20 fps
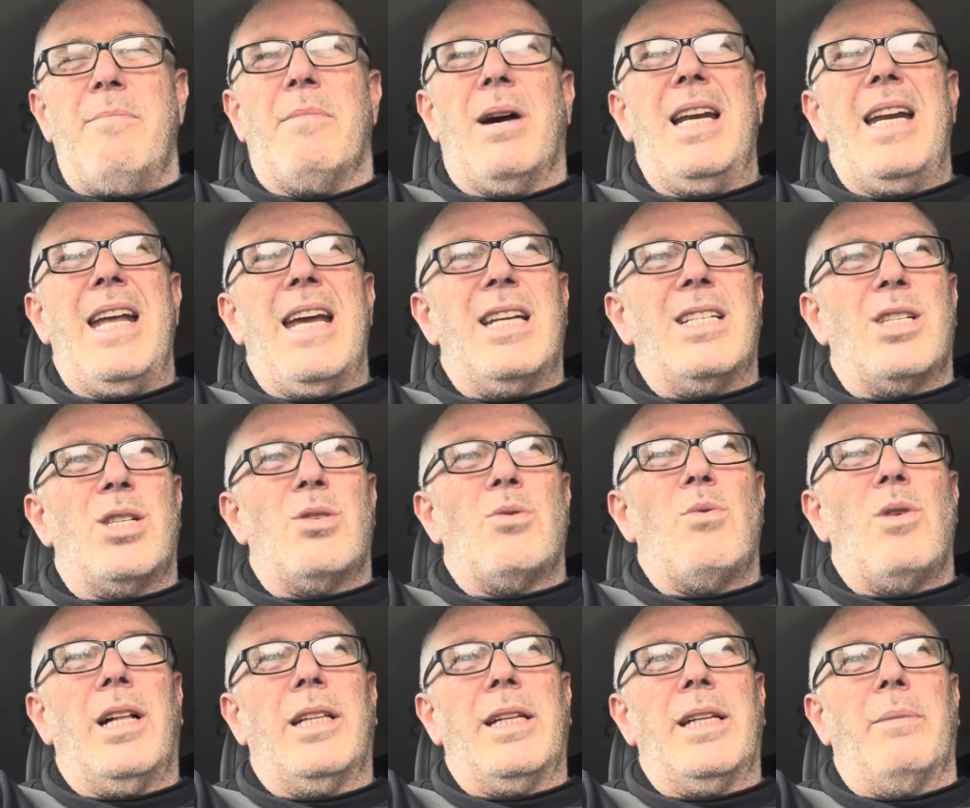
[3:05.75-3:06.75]
My legs
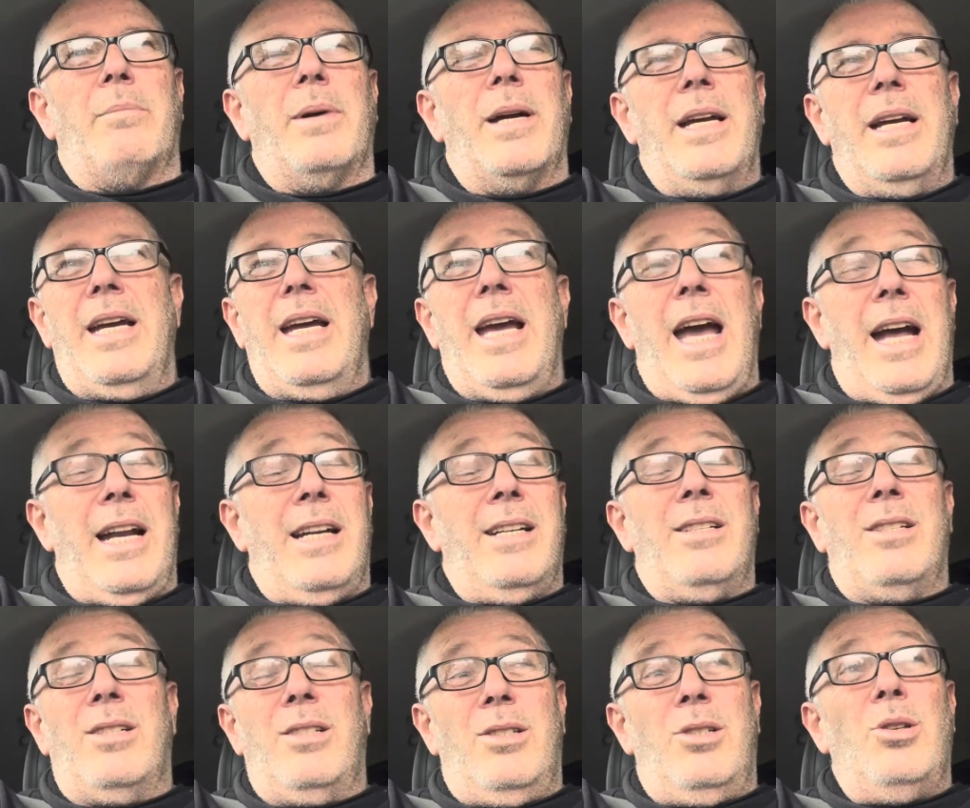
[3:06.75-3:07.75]
swelled up.
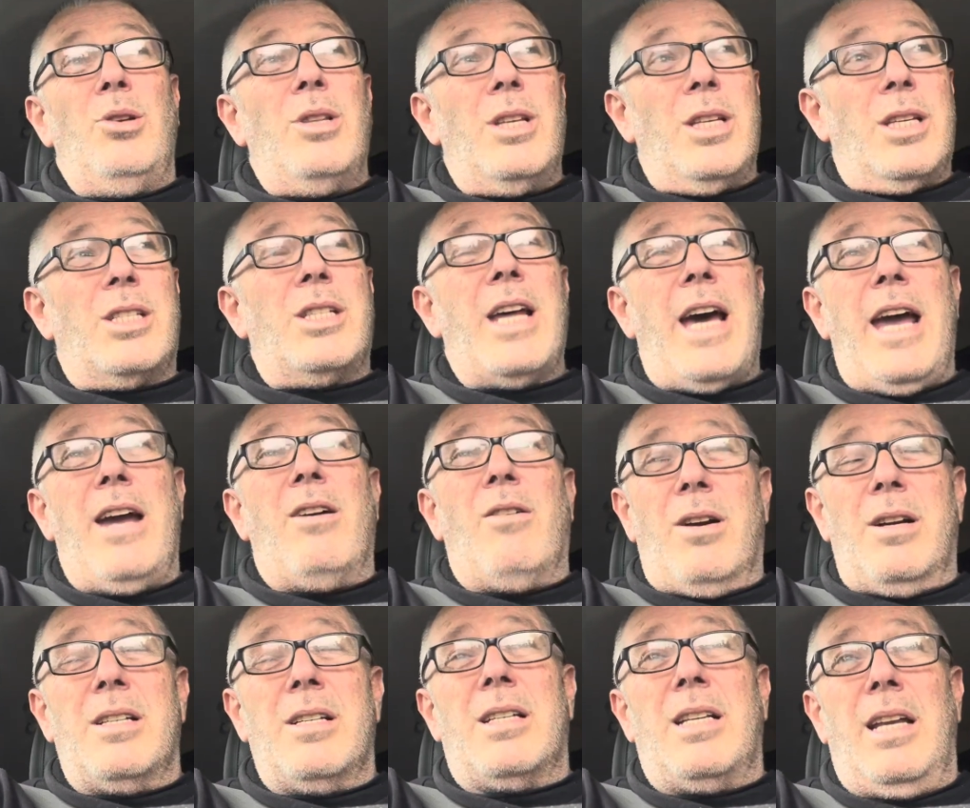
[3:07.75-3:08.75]
And to this day,
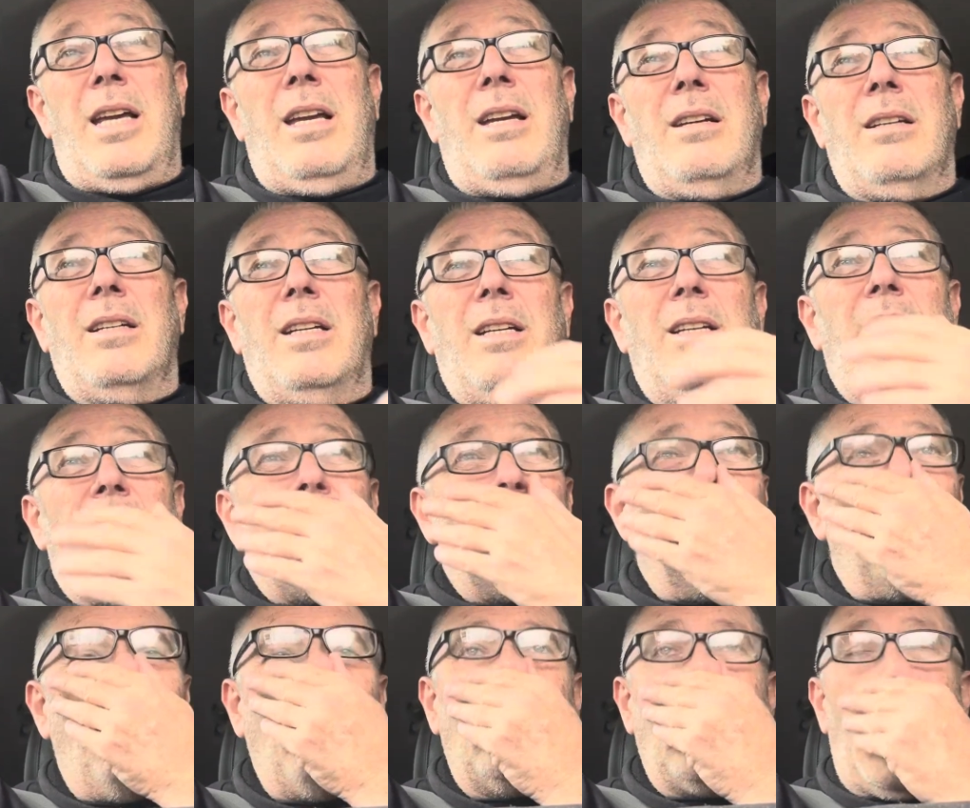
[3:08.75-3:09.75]
honestly,
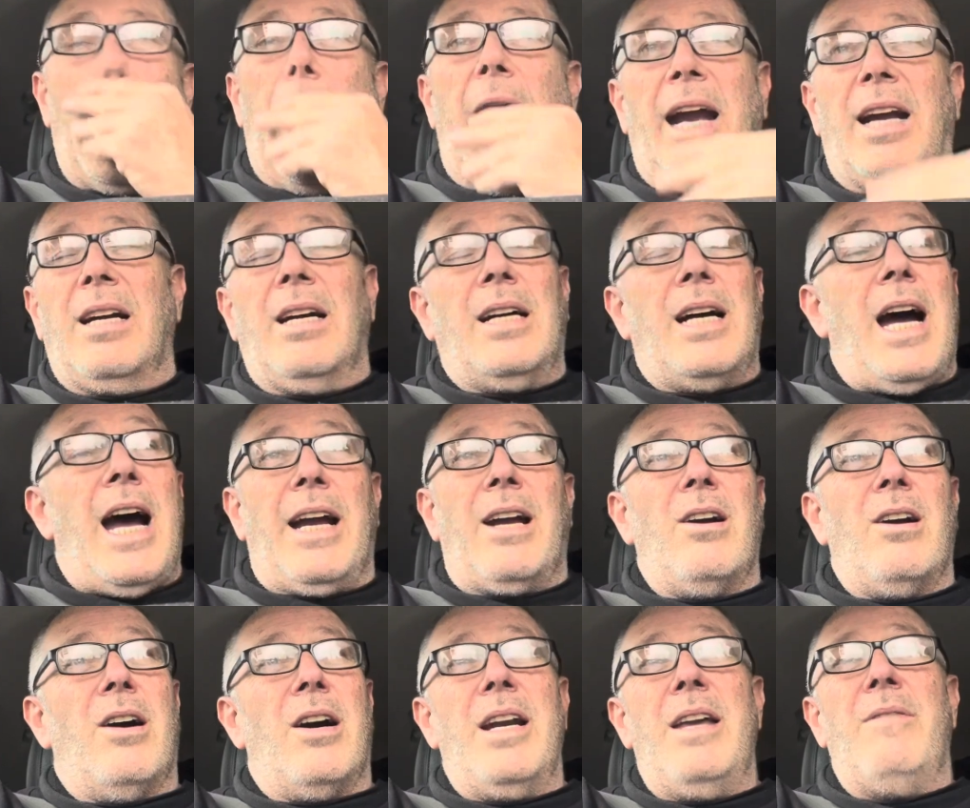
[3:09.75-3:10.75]
I
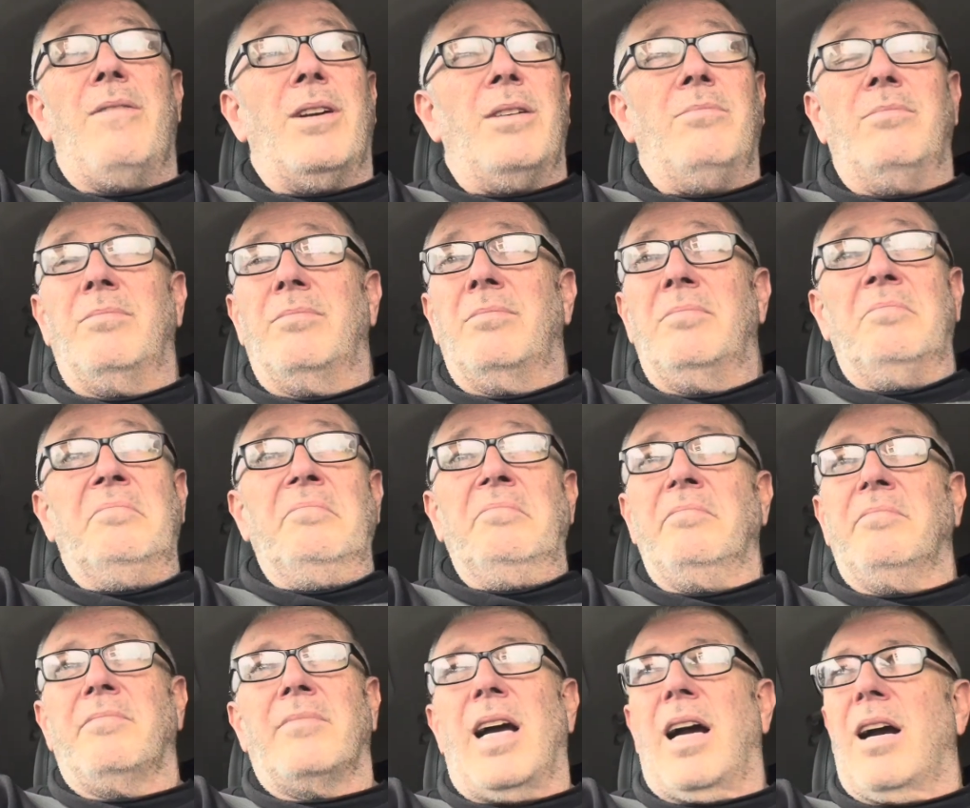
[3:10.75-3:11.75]
can't
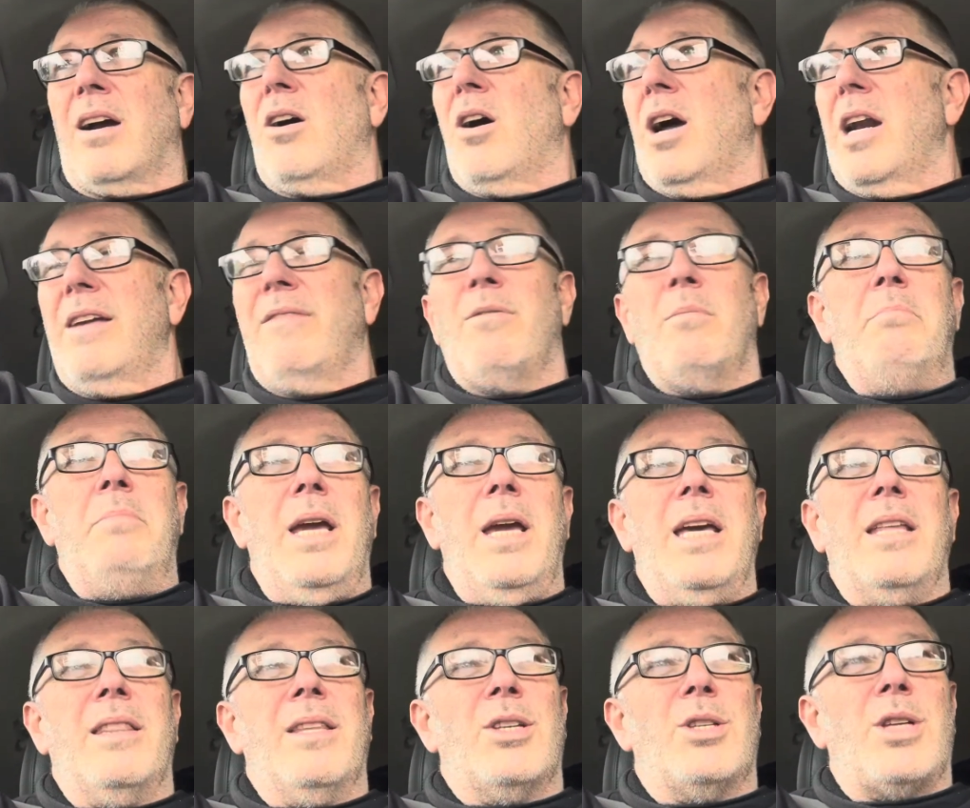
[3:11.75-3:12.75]
even be
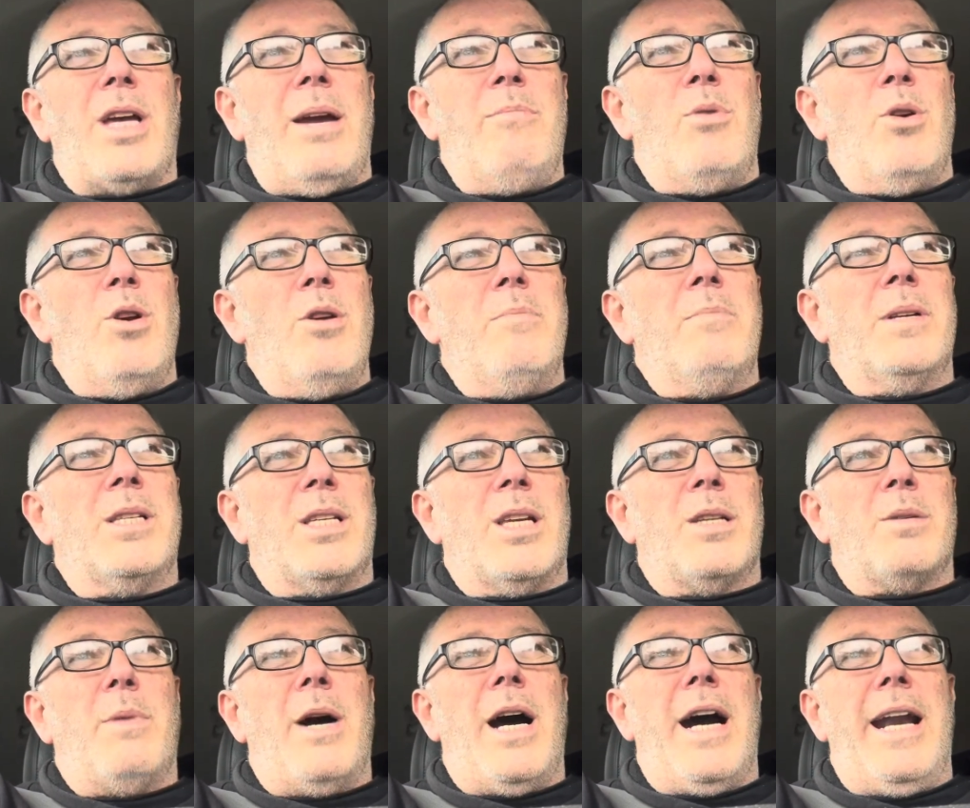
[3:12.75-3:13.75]
in the same room as a
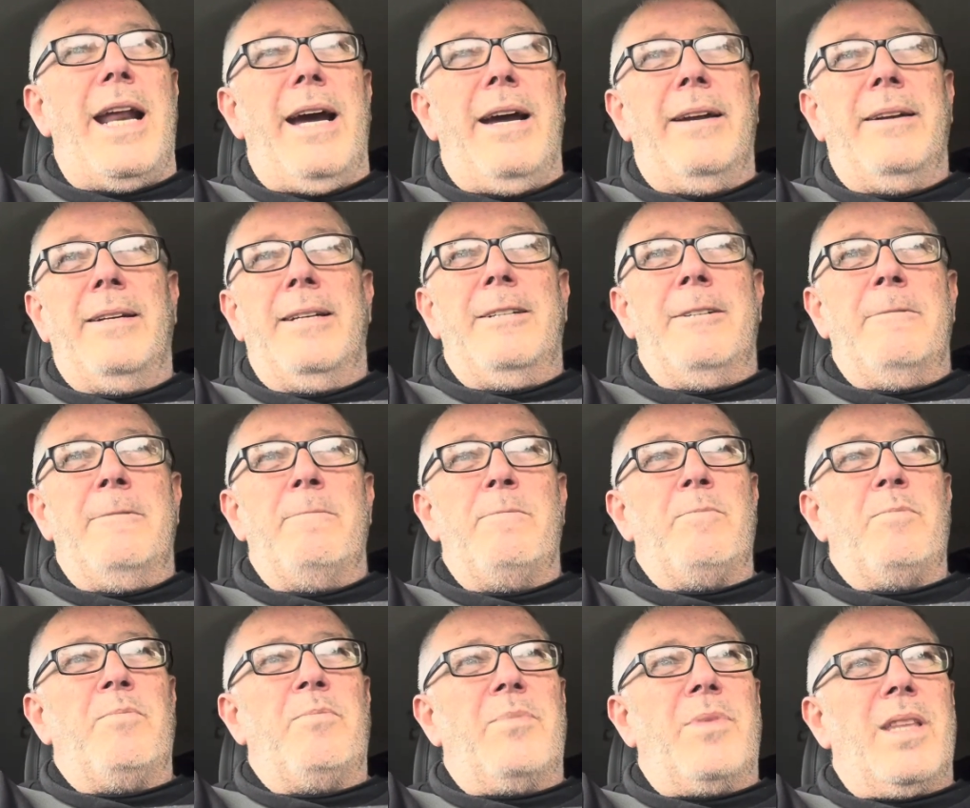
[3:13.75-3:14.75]
spider.
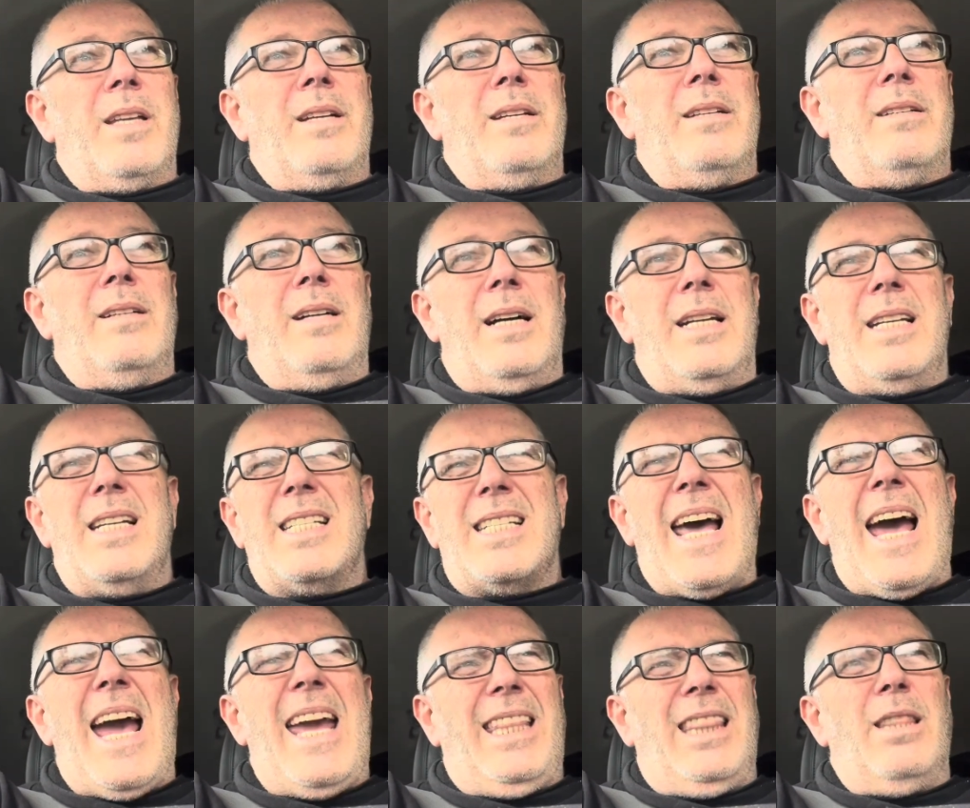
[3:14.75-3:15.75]
I just
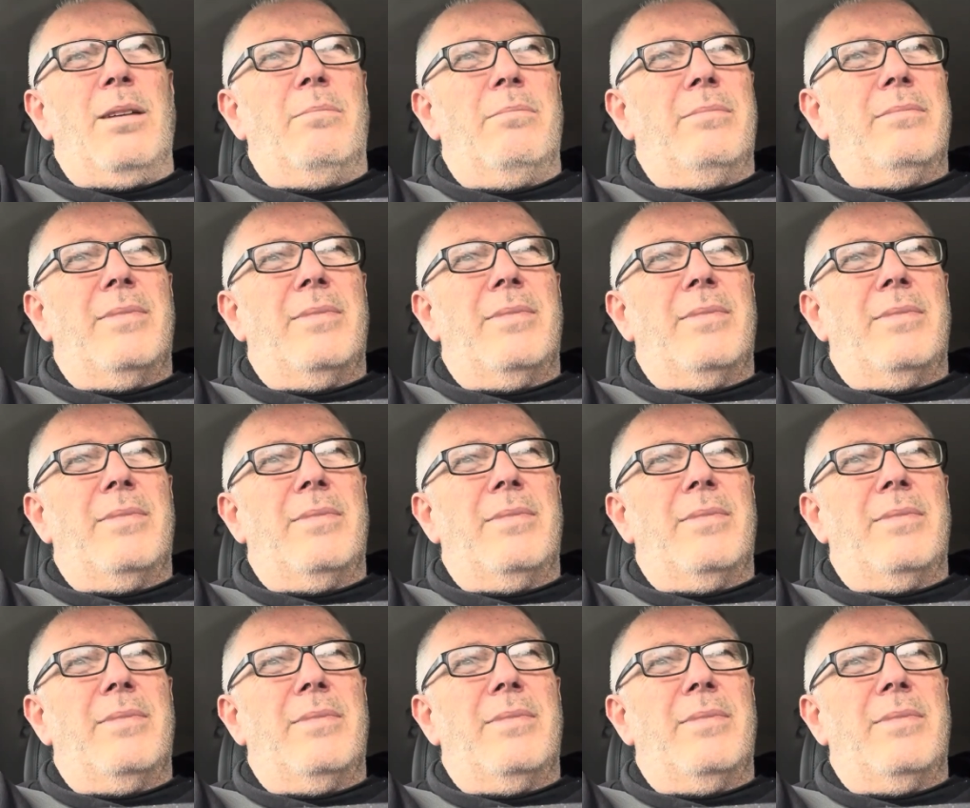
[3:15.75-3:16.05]
hate them.